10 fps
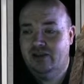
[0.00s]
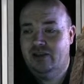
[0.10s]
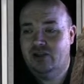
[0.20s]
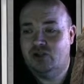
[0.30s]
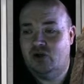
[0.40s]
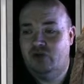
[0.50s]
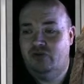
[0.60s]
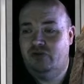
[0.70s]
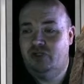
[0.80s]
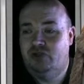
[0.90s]
Atari
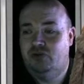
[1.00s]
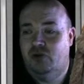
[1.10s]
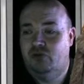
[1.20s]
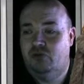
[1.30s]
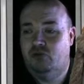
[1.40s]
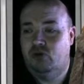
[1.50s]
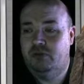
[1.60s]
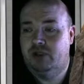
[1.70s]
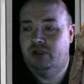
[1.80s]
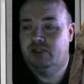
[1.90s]
5200 port,
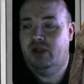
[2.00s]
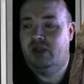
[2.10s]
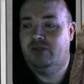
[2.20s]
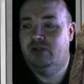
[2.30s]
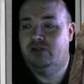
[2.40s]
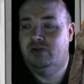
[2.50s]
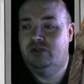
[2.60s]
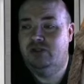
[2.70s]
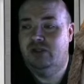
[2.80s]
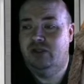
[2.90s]
because you have to
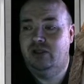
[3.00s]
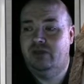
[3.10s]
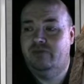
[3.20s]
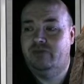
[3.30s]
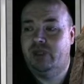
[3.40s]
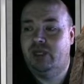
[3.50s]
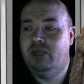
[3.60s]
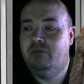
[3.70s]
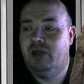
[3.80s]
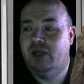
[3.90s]
use the
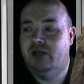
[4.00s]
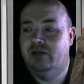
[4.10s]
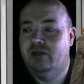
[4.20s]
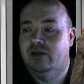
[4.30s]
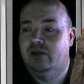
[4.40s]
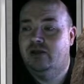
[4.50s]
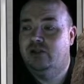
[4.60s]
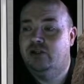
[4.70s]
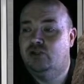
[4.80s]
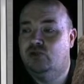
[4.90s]
keypad
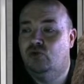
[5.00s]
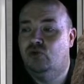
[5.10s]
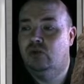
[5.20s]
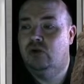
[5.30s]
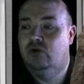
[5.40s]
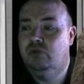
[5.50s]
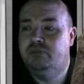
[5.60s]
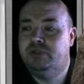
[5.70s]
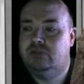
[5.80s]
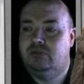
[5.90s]
to...
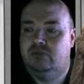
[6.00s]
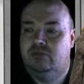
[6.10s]
Oops.